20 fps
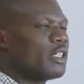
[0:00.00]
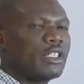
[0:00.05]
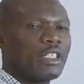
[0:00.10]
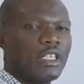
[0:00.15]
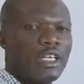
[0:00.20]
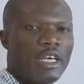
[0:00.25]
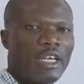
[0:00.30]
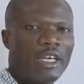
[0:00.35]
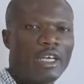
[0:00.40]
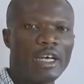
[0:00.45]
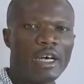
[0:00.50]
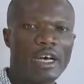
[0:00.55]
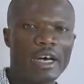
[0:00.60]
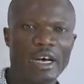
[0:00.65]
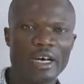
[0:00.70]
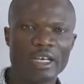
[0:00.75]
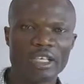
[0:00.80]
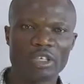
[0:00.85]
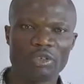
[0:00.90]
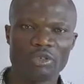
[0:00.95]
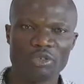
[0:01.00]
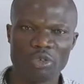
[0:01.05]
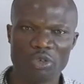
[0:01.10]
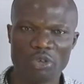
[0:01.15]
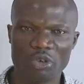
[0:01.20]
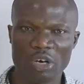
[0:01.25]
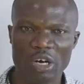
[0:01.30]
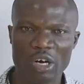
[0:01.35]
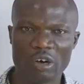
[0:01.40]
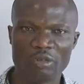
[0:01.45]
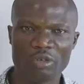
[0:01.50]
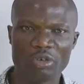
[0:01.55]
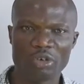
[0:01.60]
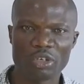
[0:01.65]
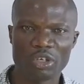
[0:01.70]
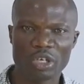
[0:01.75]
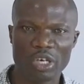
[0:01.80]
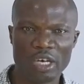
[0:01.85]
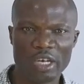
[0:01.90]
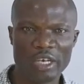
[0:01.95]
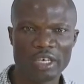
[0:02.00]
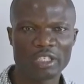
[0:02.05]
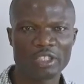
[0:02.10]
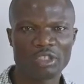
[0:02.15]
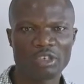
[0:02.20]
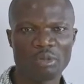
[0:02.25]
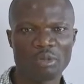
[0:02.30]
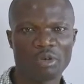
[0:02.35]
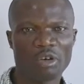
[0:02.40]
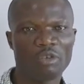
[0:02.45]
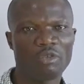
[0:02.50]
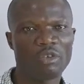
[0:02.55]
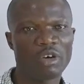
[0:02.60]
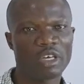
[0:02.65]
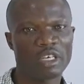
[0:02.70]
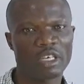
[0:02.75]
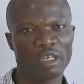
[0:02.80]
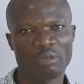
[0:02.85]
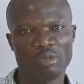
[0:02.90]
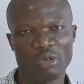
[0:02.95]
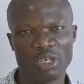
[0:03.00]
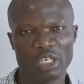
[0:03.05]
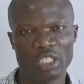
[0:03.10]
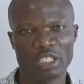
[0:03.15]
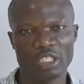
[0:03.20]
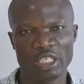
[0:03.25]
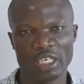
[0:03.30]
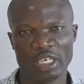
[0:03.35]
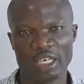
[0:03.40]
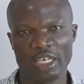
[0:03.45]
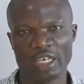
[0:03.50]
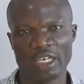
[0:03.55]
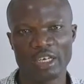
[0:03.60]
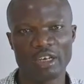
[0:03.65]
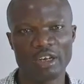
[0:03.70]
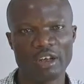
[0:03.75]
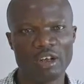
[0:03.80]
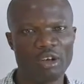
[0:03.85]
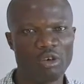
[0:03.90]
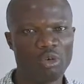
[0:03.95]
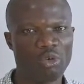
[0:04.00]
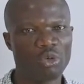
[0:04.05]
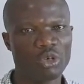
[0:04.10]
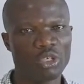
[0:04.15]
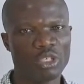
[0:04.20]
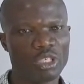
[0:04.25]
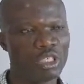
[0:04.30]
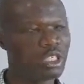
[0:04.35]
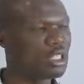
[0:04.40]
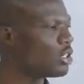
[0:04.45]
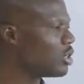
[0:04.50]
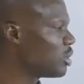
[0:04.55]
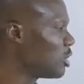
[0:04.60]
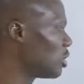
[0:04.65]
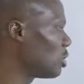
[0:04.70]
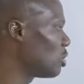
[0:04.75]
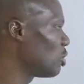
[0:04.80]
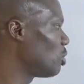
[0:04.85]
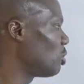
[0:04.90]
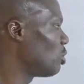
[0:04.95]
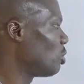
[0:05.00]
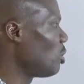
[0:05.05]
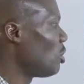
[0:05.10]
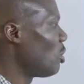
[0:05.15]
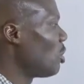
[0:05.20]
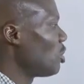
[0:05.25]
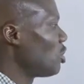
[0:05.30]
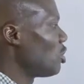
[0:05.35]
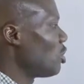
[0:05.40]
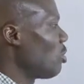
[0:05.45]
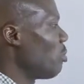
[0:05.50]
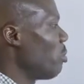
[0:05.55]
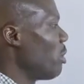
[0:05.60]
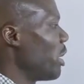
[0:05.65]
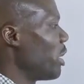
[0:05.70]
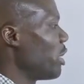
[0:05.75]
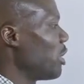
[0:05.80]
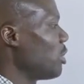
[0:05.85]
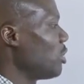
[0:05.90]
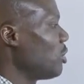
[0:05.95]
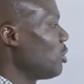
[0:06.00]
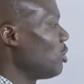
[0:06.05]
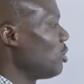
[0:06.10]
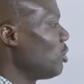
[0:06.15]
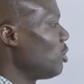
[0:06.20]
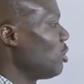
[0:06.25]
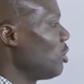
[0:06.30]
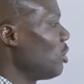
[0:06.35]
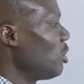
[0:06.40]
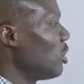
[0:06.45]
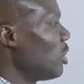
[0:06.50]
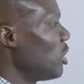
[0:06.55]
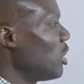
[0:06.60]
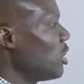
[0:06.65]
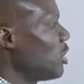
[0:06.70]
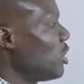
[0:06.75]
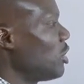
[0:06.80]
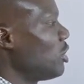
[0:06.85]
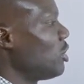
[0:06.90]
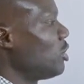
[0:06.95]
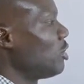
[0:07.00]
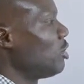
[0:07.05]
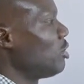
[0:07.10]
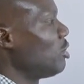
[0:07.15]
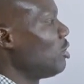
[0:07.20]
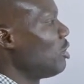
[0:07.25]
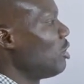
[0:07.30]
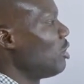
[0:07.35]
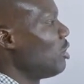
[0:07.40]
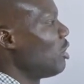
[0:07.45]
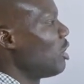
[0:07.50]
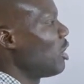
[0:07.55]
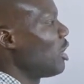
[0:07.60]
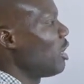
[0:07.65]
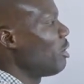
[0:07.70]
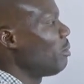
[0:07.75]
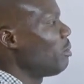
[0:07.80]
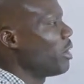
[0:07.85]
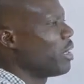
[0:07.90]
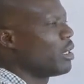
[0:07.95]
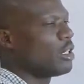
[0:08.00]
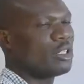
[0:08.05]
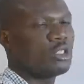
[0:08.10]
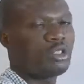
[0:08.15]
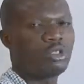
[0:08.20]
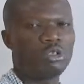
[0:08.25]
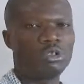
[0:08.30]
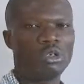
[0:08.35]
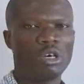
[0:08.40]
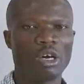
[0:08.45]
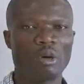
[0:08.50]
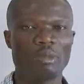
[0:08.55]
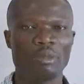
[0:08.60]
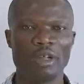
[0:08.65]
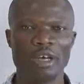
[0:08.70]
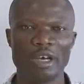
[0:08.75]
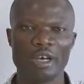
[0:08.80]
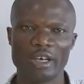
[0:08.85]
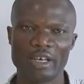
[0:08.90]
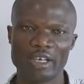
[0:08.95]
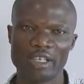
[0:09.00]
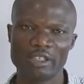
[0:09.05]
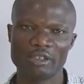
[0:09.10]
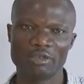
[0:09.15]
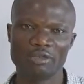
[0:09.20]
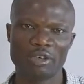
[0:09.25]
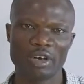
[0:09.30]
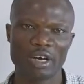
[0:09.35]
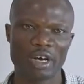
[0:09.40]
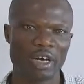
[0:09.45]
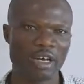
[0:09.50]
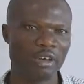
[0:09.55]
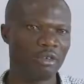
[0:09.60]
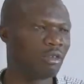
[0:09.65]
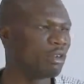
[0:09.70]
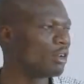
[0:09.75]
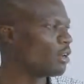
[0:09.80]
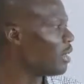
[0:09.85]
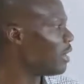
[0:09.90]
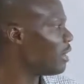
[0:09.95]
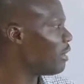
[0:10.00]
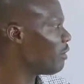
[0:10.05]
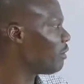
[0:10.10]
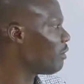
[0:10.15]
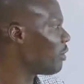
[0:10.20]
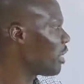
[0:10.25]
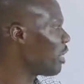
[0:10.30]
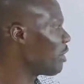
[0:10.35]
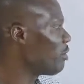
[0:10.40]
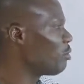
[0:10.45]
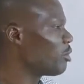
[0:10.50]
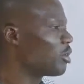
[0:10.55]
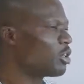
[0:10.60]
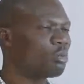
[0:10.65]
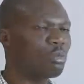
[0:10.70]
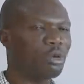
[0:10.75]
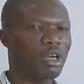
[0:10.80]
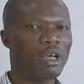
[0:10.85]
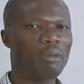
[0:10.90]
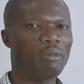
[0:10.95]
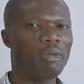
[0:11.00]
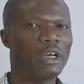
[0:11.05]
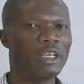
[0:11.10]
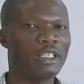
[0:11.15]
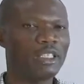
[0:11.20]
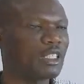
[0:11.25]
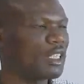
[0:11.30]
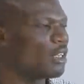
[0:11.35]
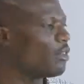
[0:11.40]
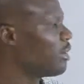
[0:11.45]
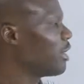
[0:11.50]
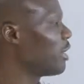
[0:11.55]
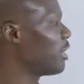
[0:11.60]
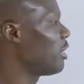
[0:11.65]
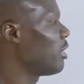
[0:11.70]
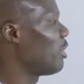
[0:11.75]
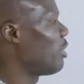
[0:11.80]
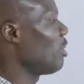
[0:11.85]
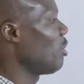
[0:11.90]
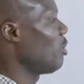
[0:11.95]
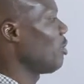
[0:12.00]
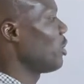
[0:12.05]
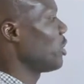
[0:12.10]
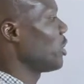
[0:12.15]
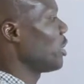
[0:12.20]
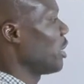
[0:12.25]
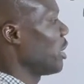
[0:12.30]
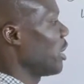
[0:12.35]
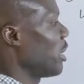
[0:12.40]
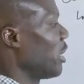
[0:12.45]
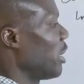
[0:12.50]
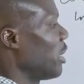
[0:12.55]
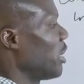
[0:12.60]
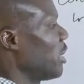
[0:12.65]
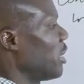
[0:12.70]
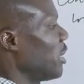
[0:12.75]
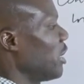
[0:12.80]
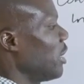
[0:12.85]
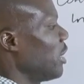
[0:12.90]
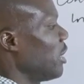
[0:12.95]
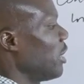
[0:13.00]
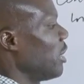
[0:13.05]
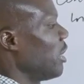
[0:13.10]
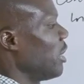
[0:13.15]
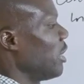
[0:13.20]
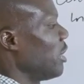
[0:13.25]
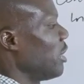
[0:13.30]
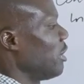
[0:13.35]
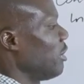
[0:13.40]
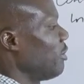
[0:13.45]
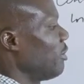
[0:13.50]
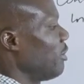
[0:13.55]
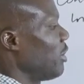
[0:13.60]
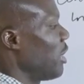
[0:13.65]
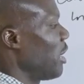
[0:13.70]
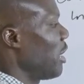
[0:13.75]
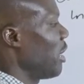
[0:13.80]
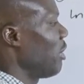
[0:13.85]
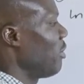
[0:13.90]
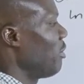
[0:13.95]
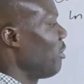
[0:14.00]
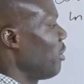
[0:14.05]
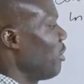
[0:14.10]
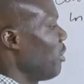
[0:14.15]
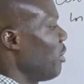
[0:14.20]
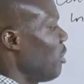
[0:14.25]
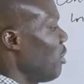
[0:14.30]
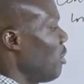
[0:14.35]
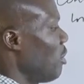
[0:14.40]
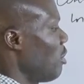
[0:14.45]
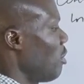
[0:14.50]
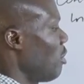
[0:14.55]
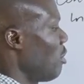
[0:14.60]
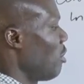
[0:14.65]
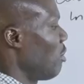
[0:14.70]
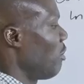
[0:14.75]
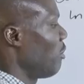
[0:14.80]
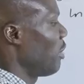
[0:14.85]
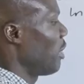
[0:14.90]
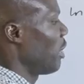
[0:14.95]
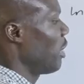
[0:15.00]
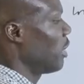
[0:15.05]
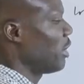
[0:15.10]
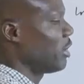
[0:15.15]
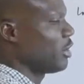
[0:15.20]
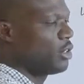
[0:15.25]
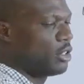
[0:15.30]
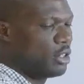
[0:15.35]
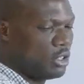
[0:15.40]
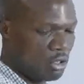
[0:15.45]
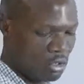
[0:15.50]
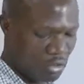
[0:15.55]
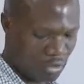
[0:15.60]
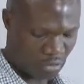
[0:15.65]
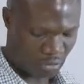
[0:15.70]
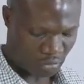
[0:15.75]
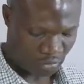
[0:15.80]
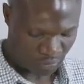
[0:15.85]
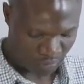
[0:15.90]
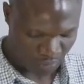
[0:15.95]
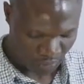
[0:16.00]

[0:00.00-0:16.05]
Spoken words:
10 and 4 have got highest common factor being shared, which is 2. So by 2 is 2, and by 2 up there is 5. 5 multiplied by 7, we shall get 35/2.